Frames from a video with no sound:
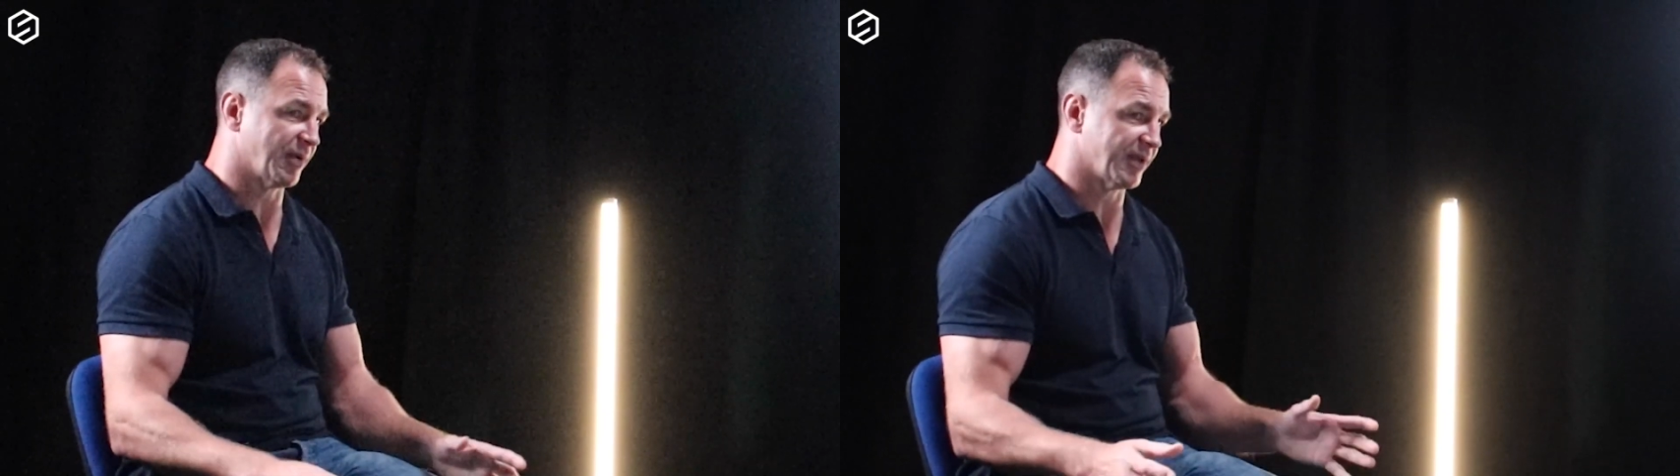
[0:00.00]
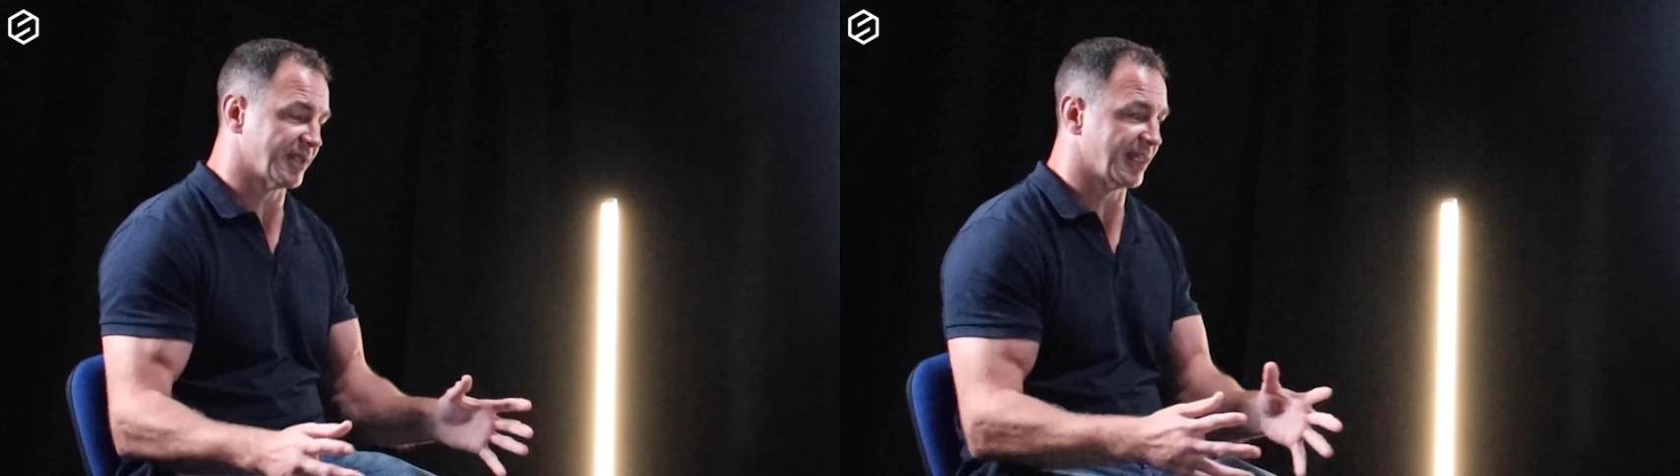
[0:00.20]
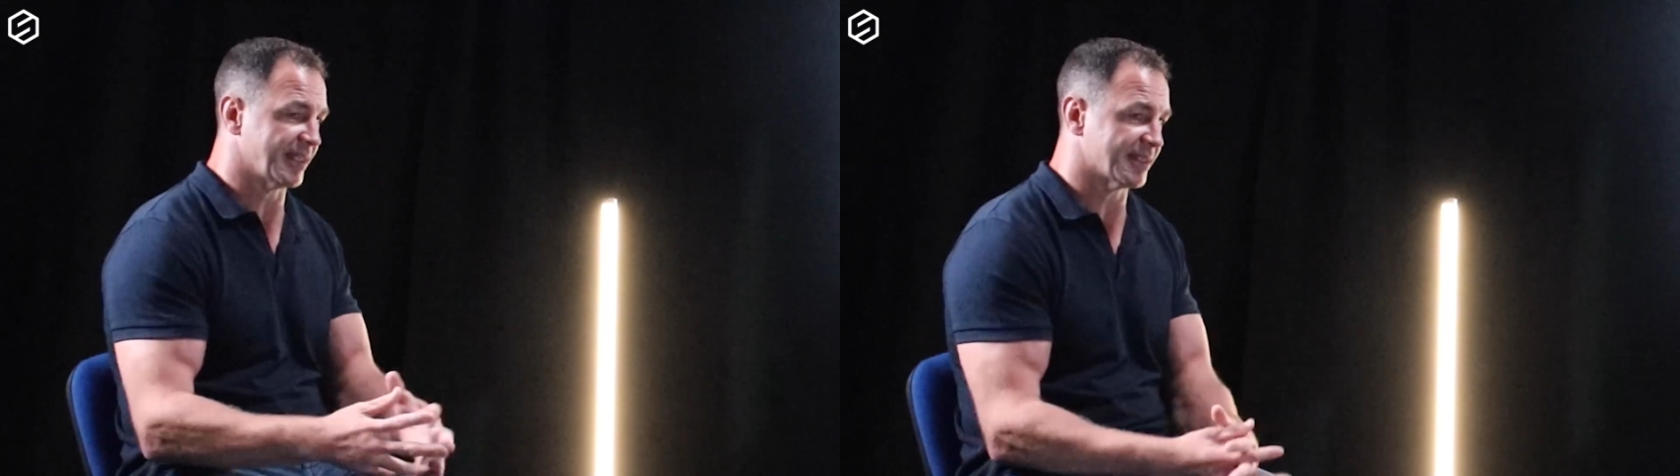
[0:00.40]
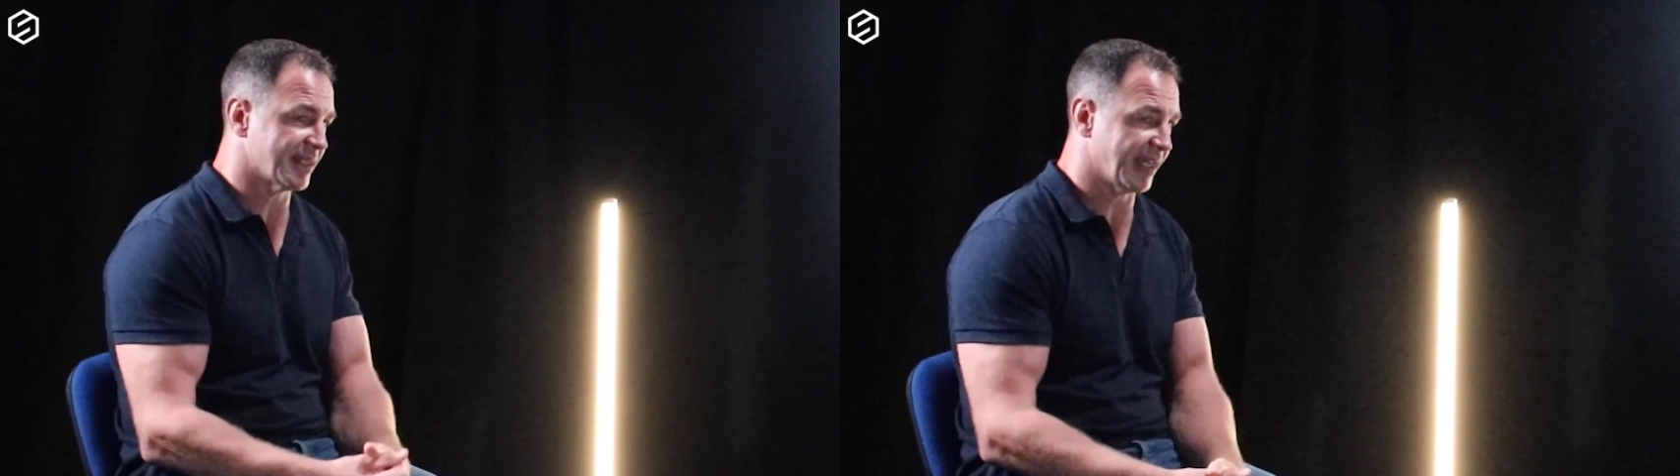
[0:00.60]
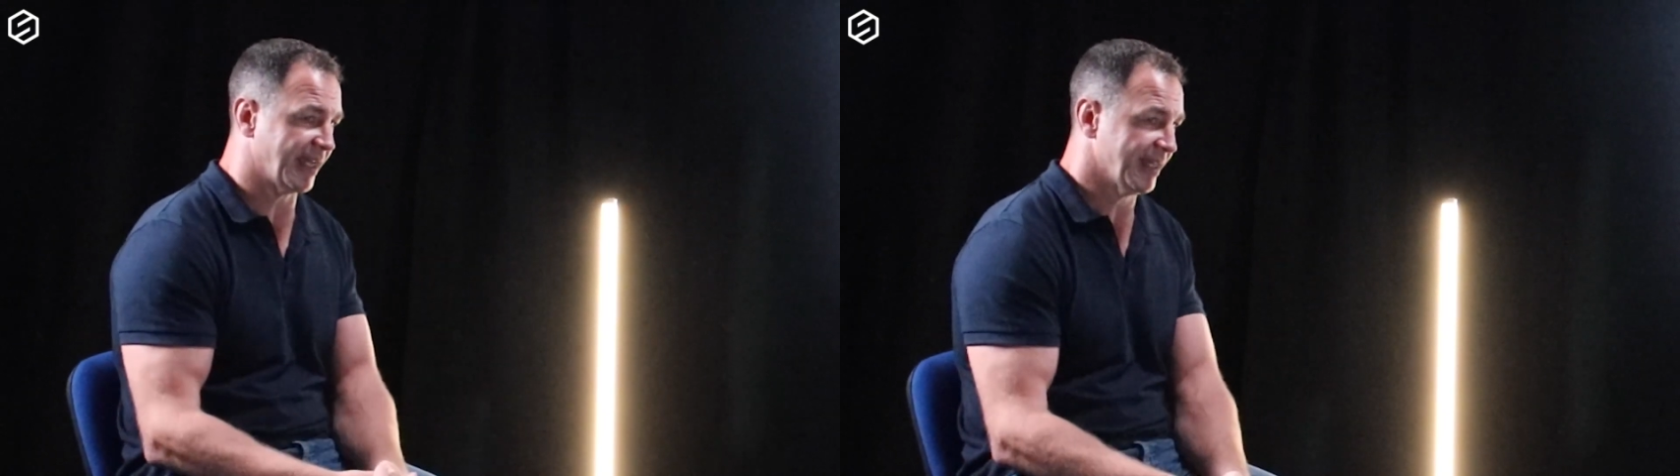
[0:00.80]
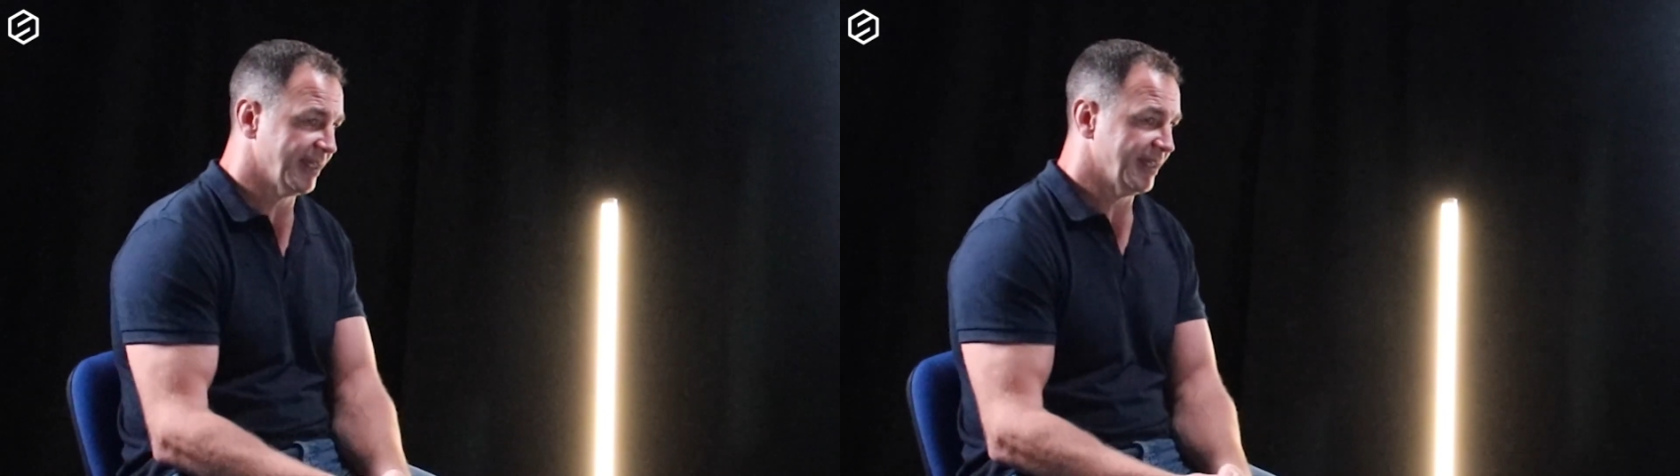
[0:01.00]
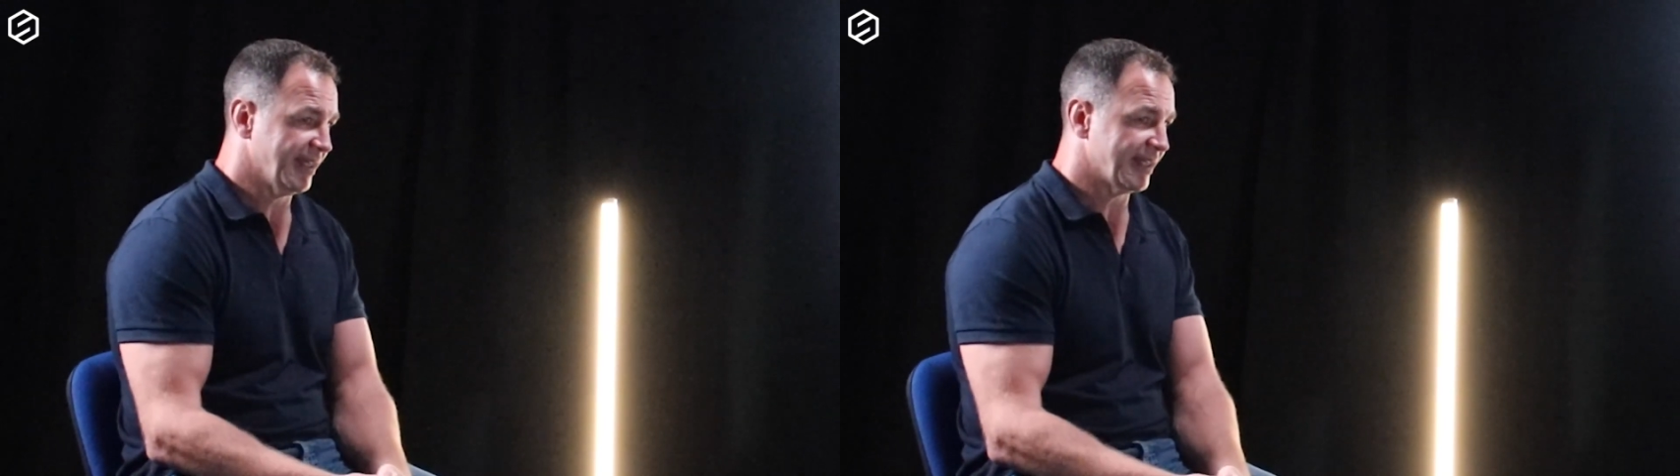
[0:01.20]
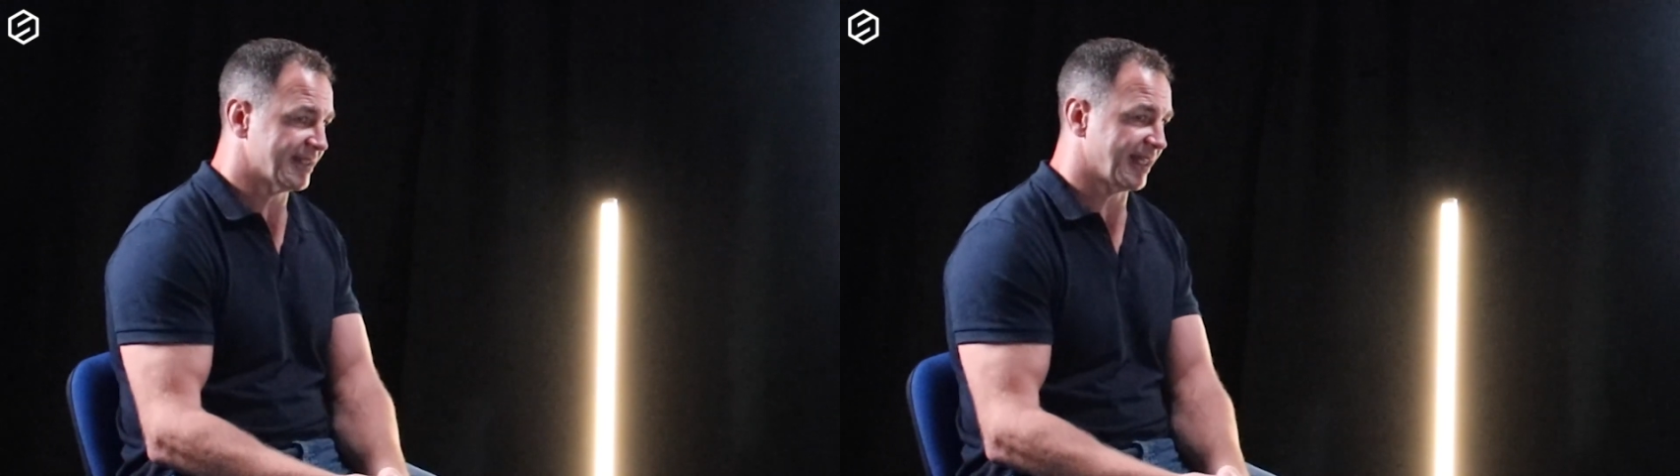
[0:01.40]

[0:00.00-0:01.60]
but it